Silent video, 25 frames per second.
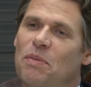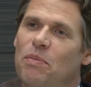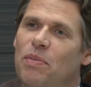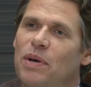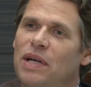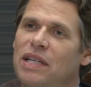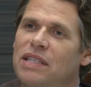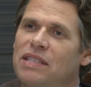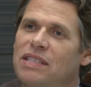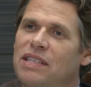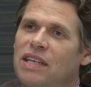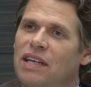
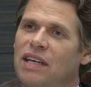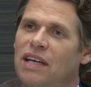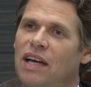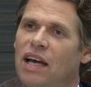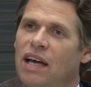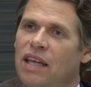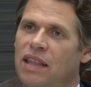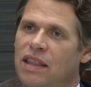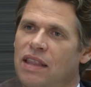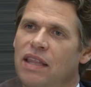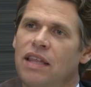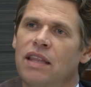But
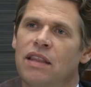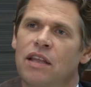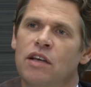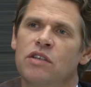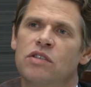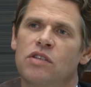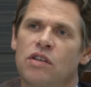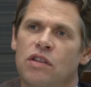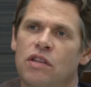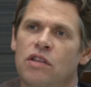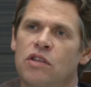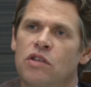I think
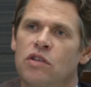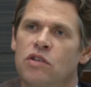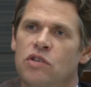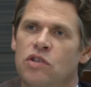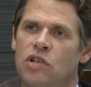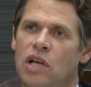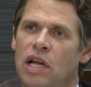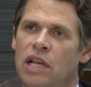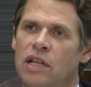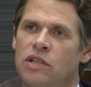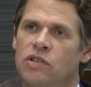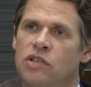those are the two
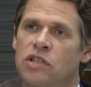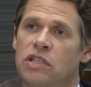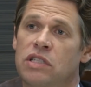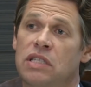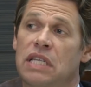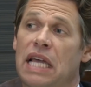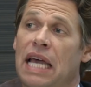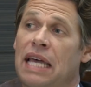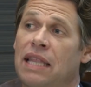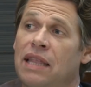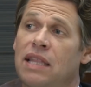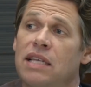
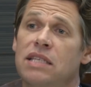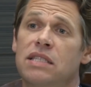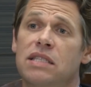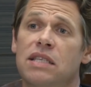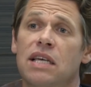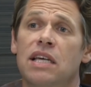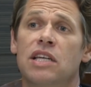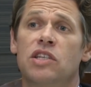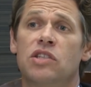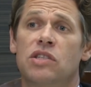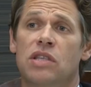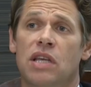challenges at this
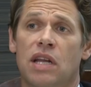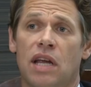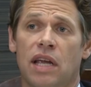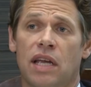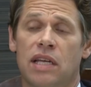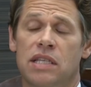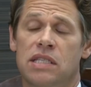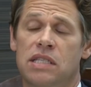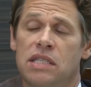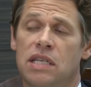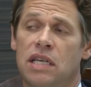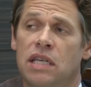stage that I
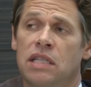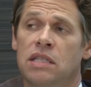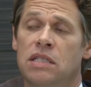can see.